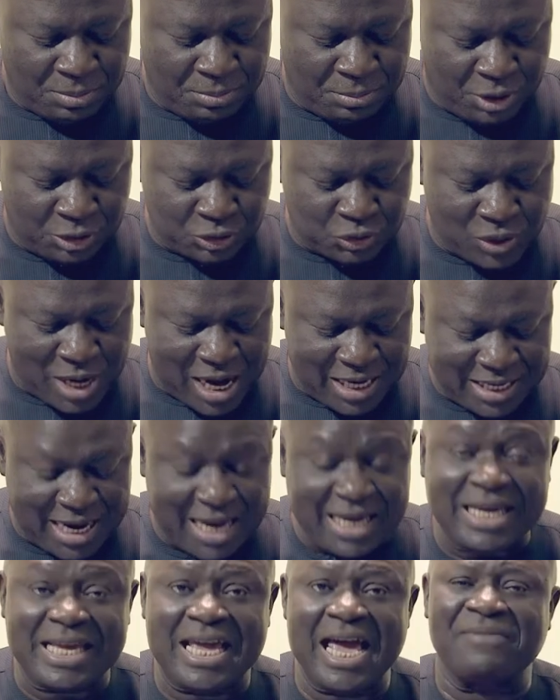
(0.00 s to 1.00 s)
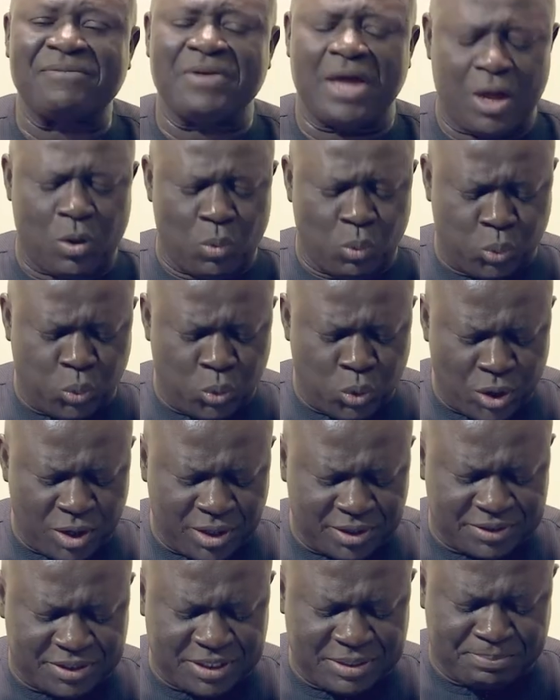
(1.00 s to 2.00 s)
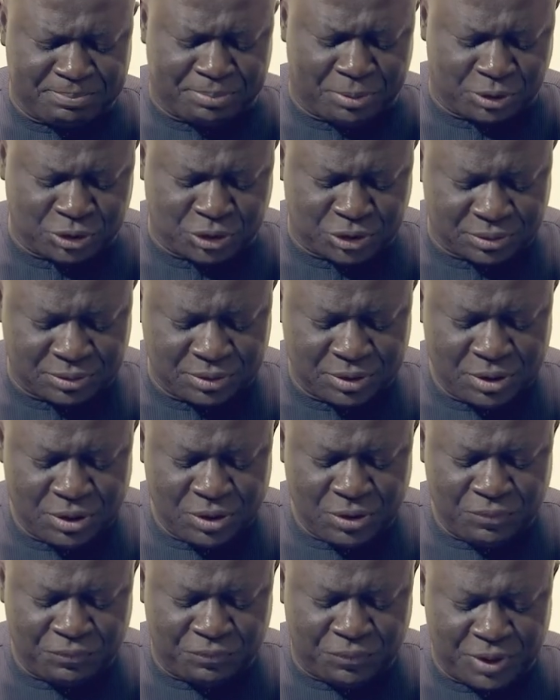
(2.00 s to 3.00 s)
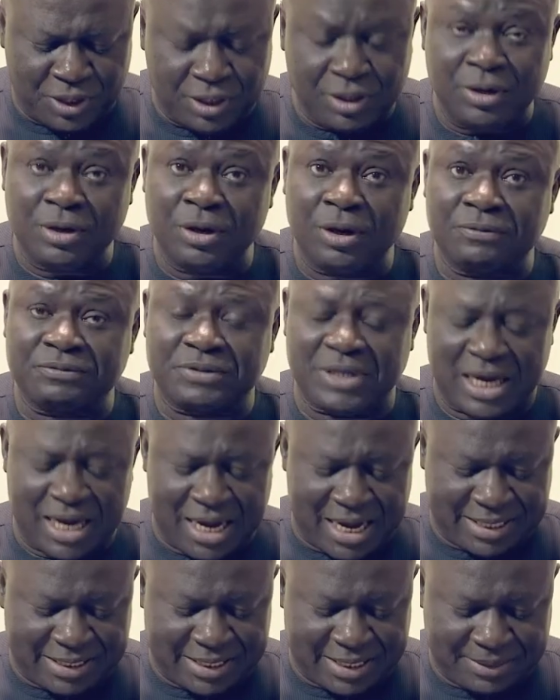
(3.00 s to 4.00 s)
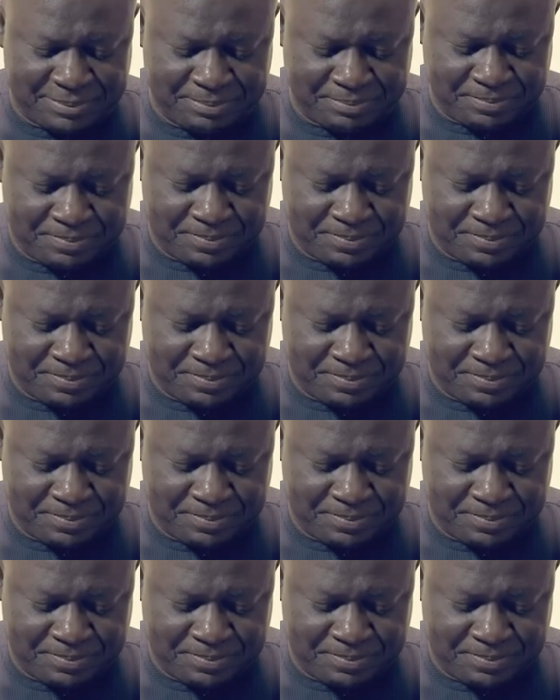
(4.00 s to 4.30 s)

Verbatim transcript: But unto Hannah he gave a worthy portion, for he loved Hannah.